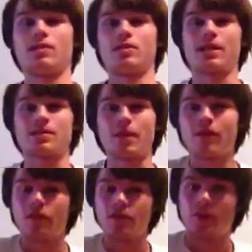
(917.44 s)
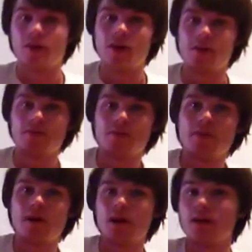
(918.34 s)
that's my favorite part,
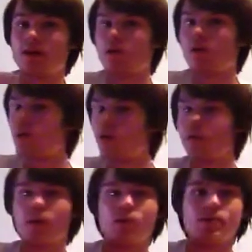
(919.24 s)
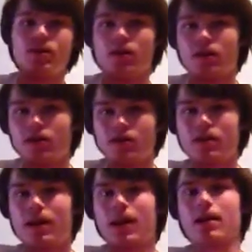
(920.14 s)
but yeah, the whole thing was good.
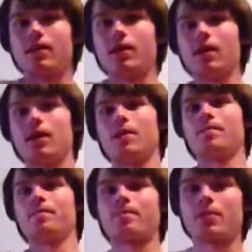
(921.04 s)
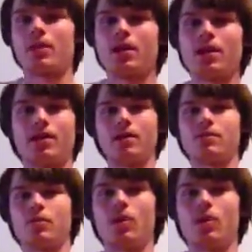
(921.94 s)
And yeah, thanks for